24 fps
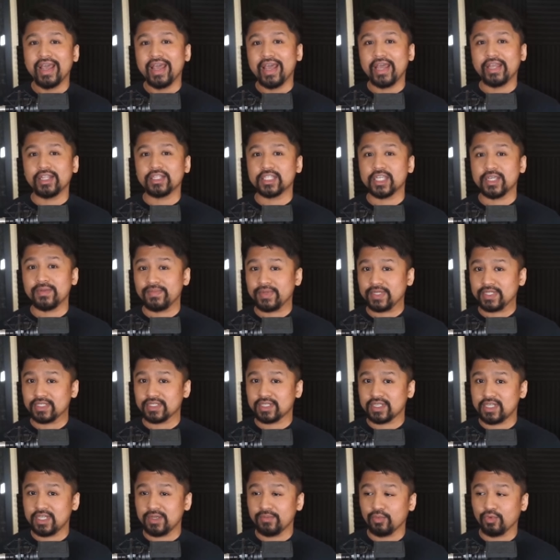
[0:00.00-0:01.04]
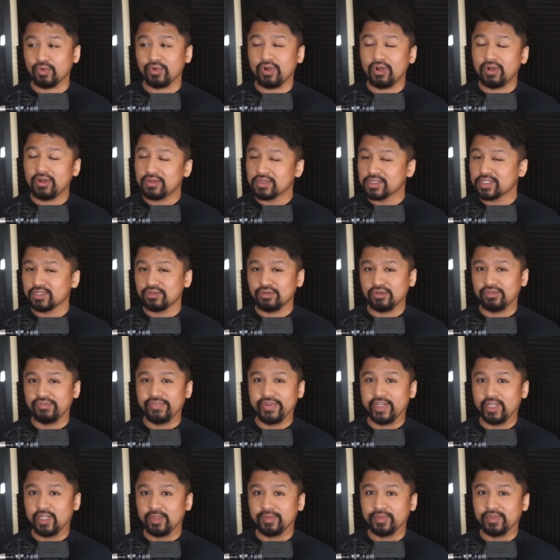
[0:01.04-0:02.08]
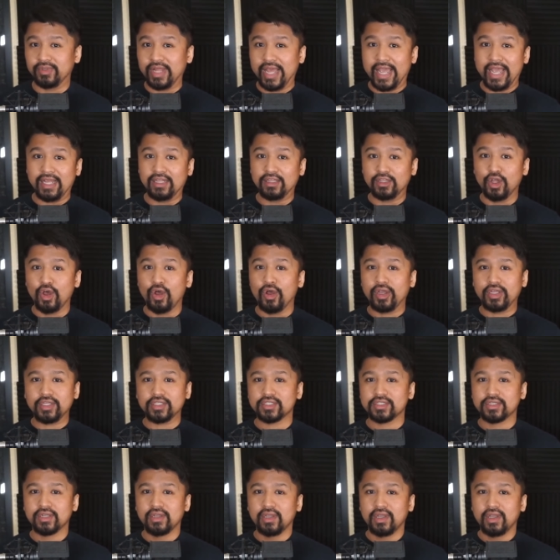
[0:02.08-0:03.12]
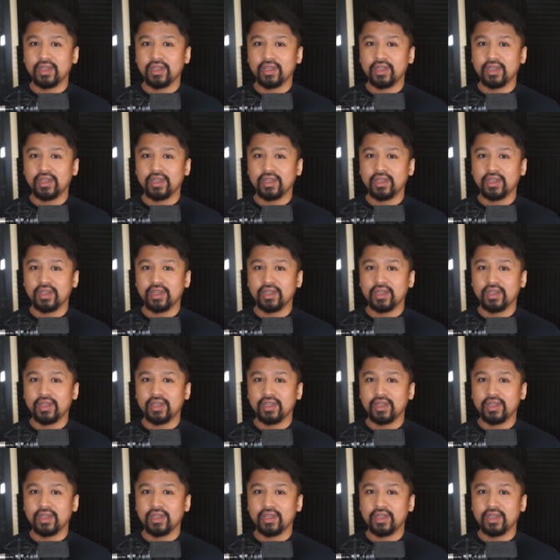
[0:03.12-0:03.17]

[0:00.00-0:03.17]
and Tempest Keep were also available at launch.